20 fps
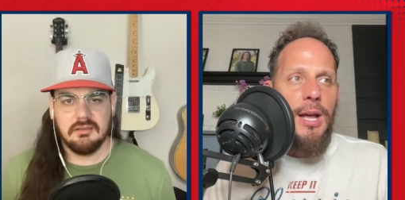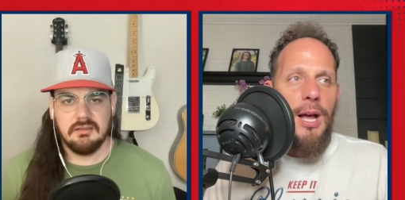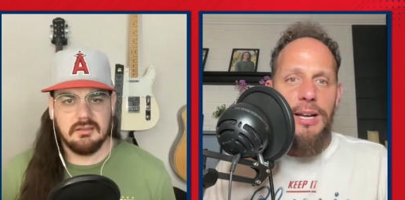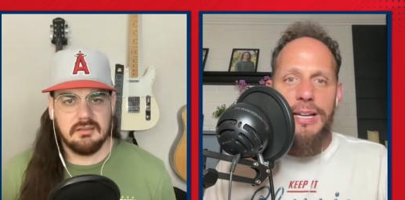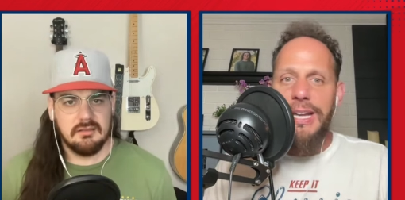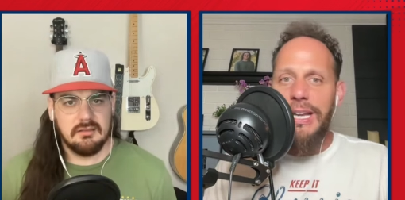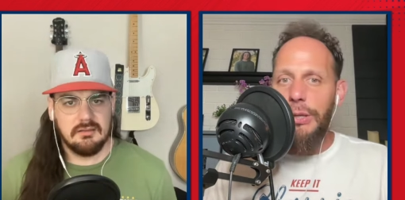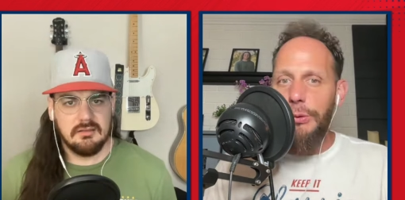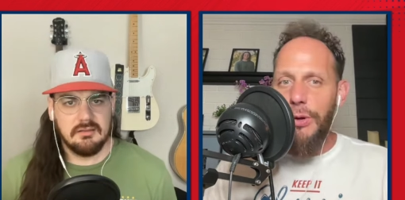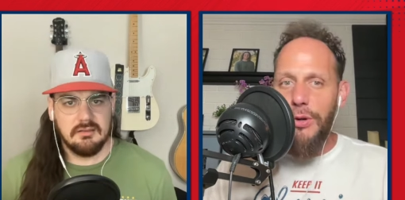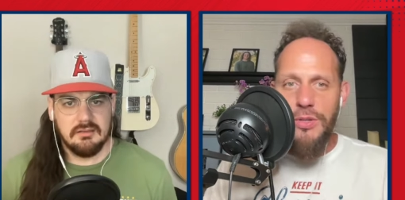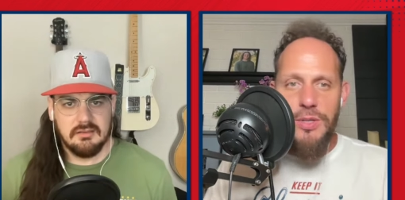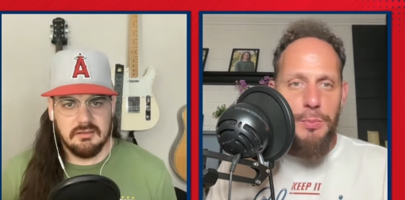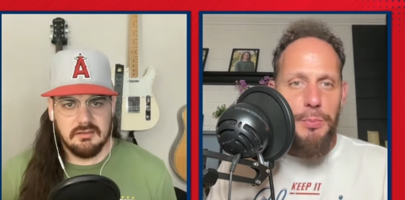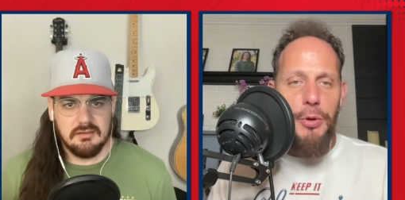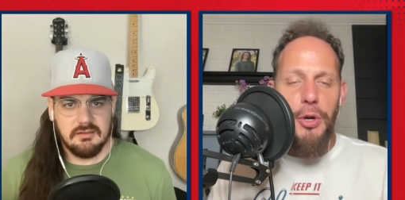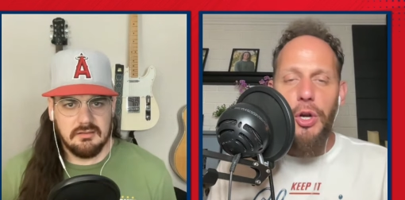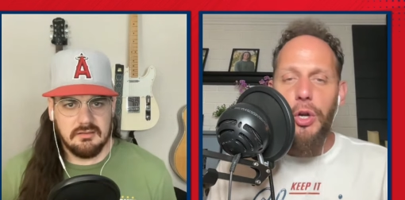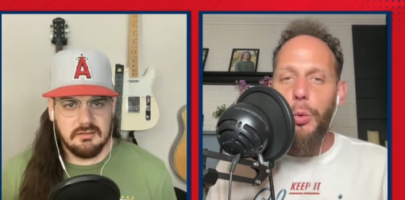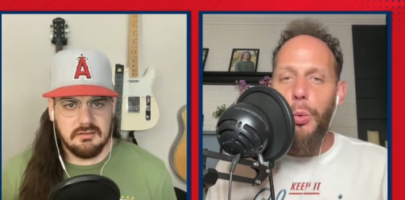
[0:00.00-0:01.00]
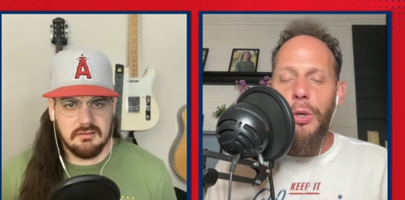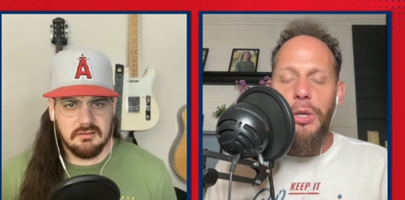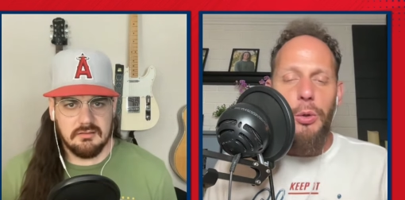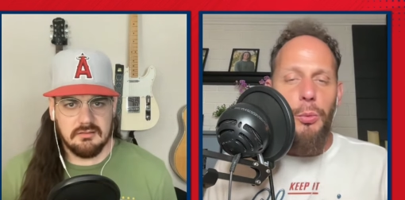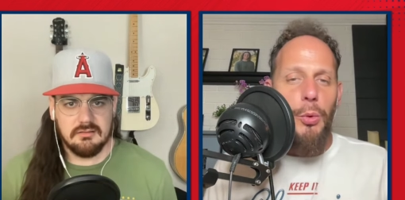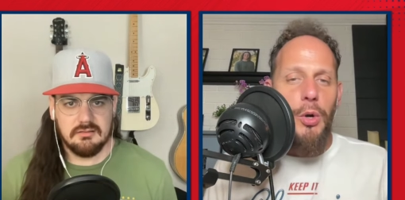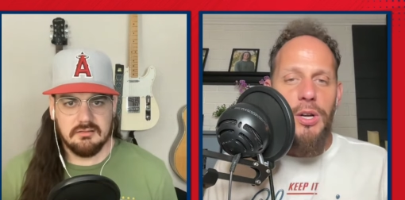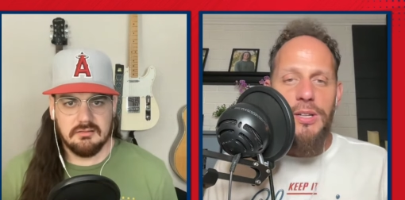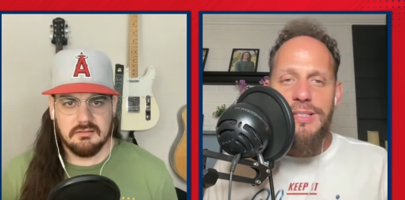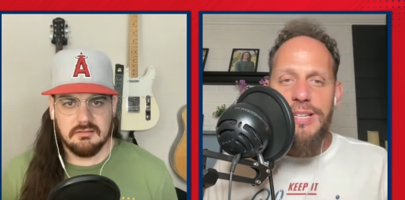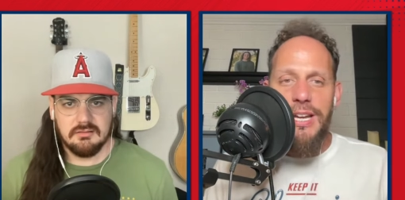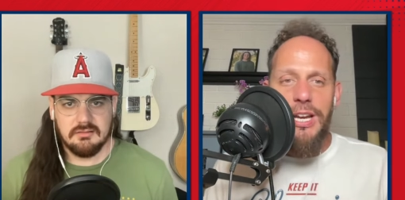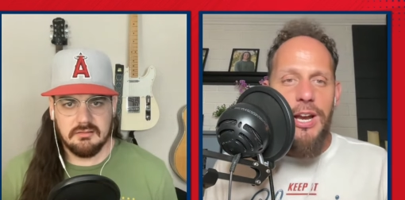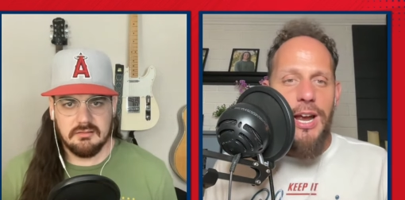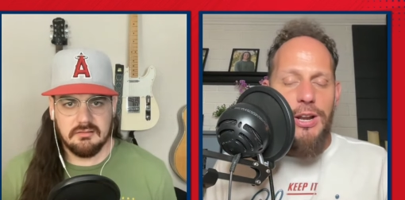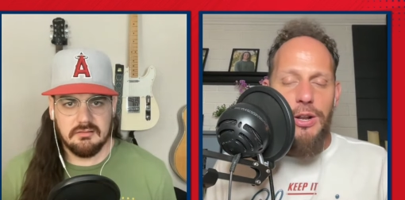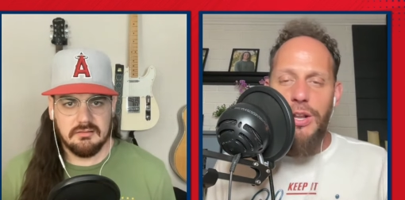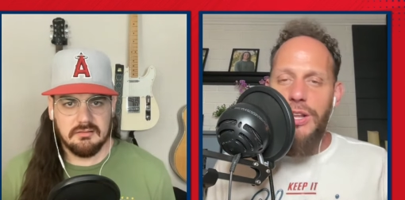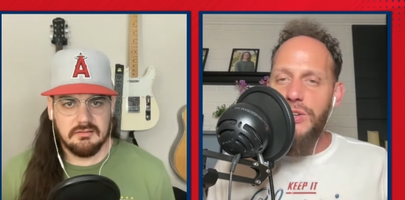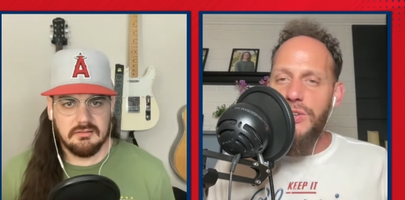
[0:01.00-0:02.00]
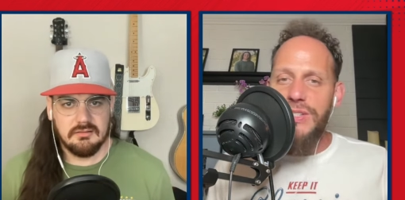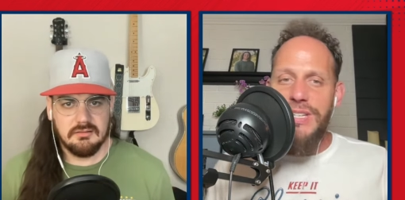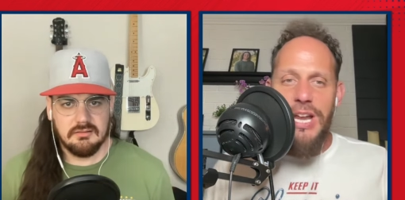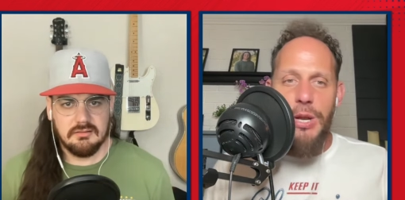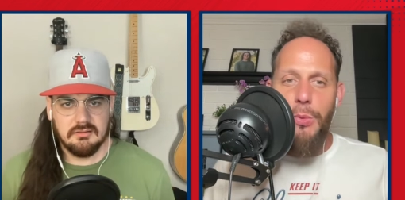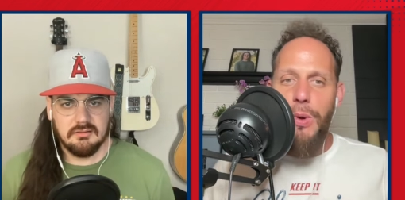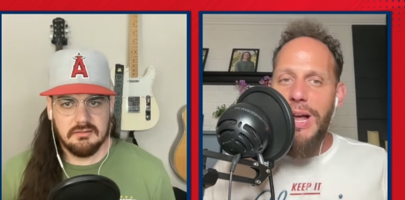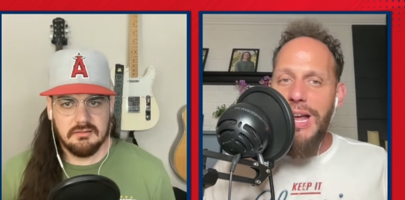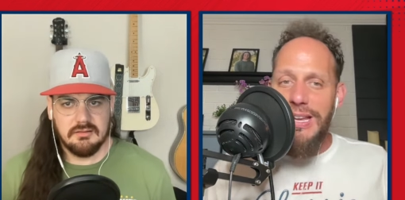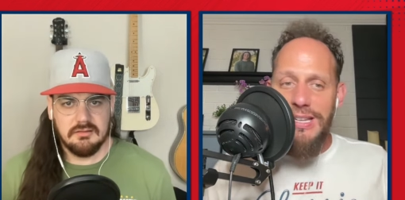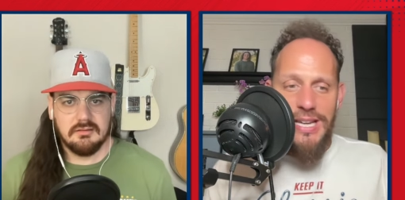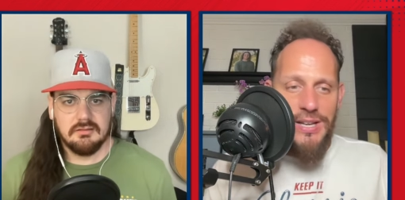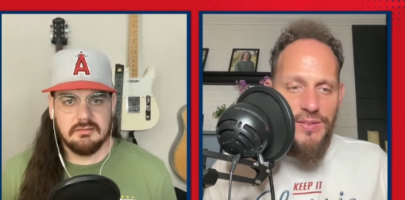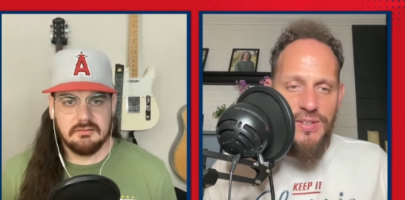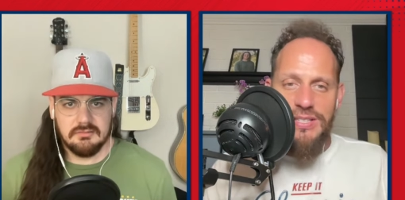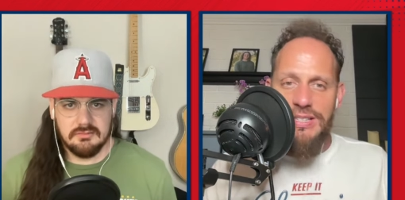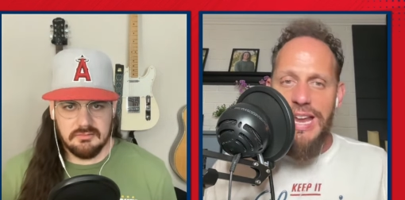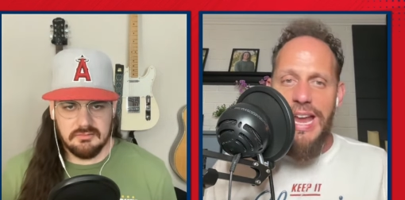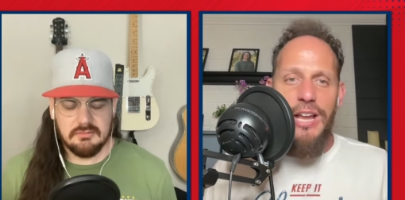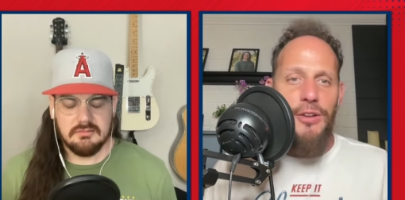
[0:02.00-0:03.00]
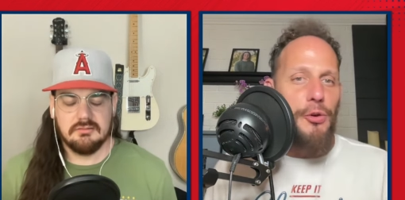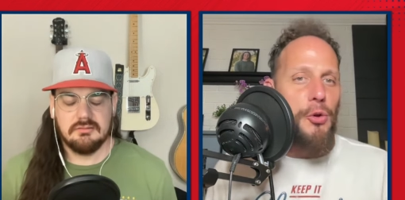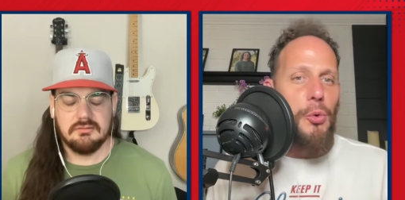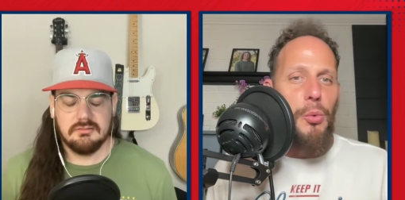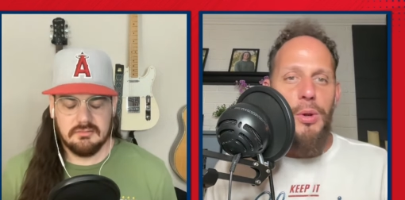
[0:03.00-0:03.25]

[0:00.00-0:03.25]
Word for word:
Speaker 1: Kenny Rosenberg wouldn't have worked here. I don't understand why Davis Daniel